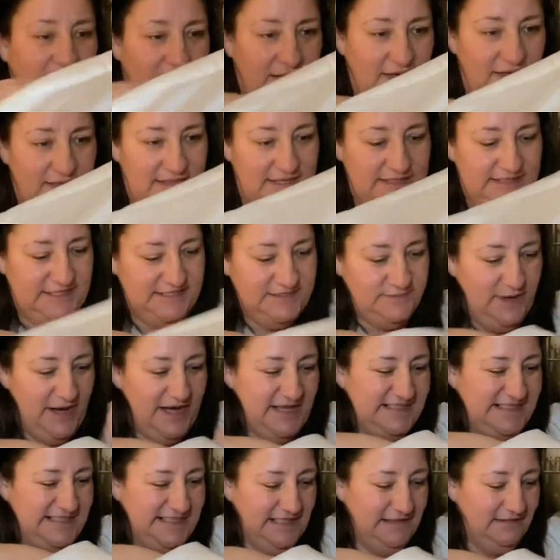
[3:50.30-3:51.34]
this is what
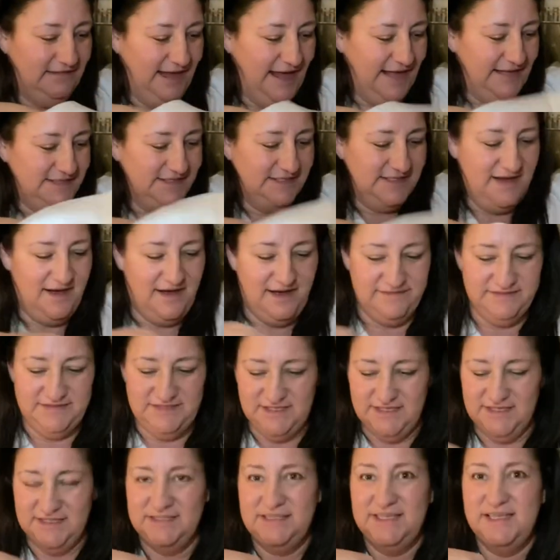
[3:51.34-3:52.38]
a silk headscarf
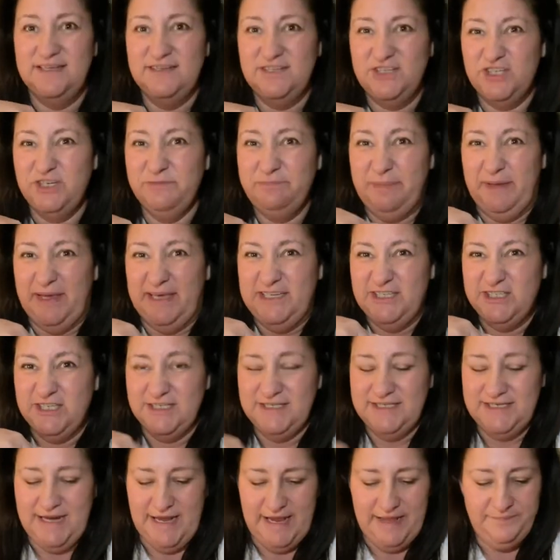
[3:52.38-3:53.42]
does. It should be,
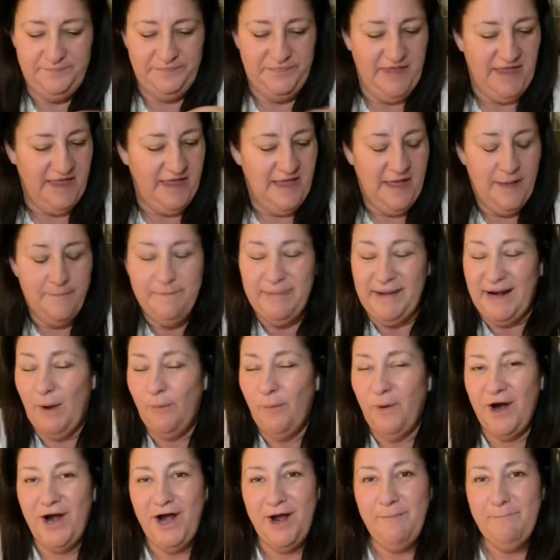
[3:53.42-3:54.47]
shouldn't it? But I
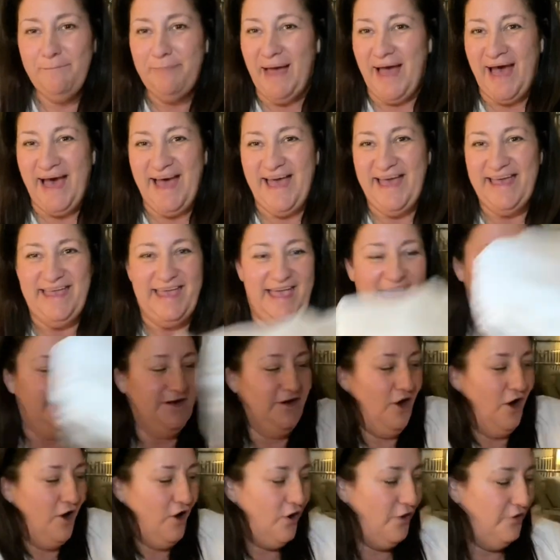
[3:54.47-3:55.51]
weren't
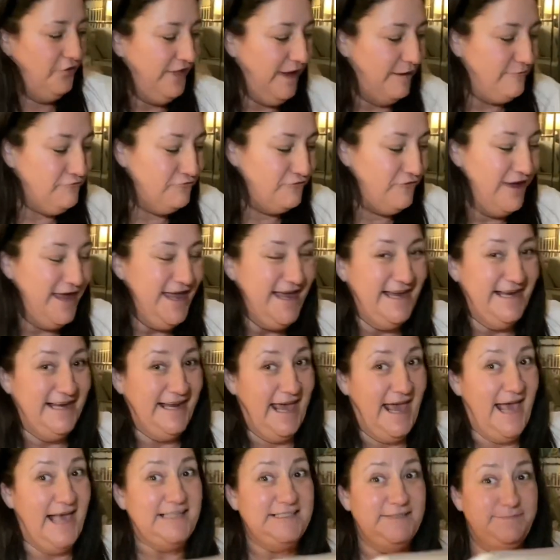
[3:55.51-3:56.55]
buying all them
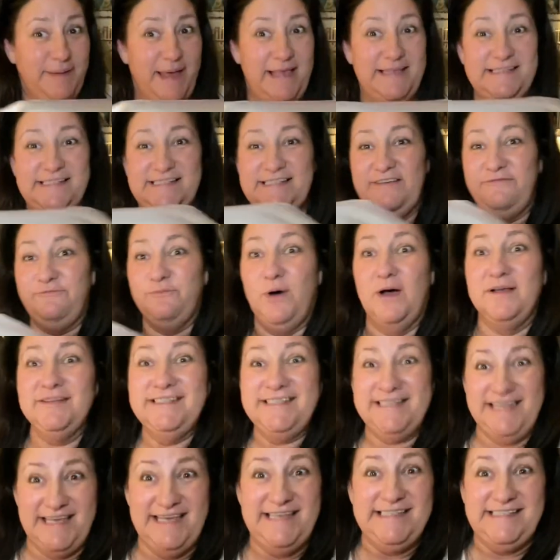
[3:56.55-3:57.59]
really expensive
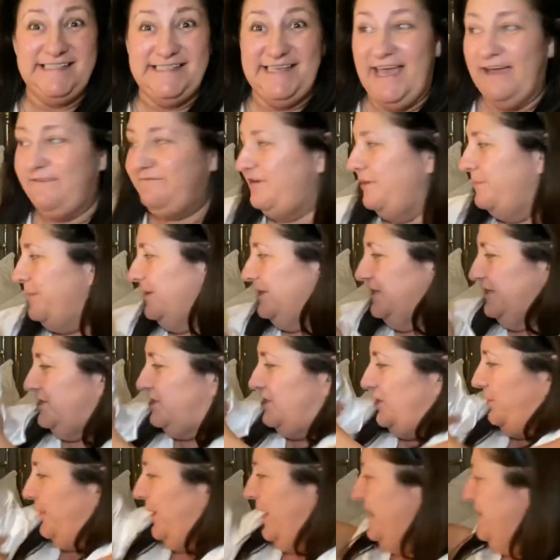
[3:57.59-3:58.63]
ones that you see everybody
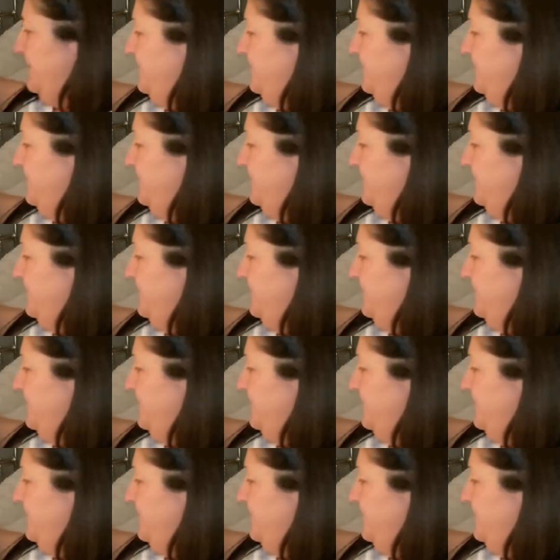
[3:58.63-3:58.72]
doing.